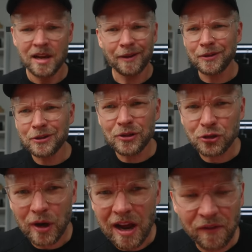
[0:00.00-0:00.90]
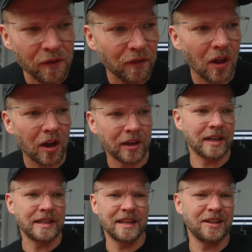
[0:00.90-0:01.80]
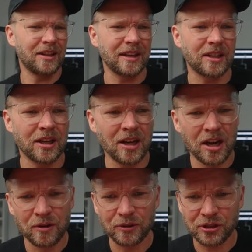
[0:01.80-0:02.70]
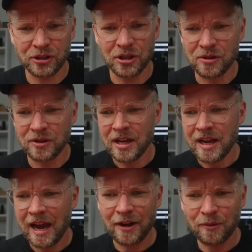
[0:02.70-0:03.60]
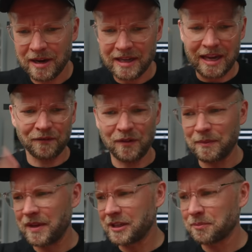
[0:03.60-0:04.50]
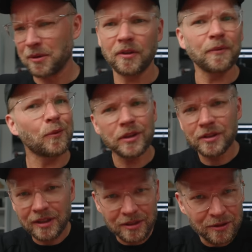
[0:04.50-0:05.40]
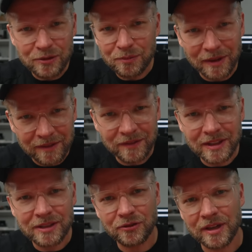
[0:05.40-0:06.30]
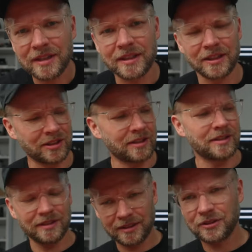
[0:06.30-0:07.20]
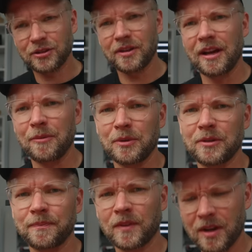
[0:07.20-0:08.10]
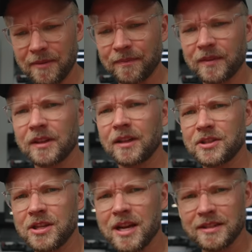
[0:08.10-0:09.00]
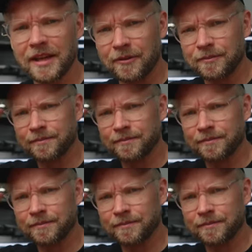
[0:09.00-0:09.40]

I'm gonna do a travel vlog, and then you're like, oh shoot, how do I get from this point? Well, you can use one of these transitions. It should help you. All right, I'll see you guys later.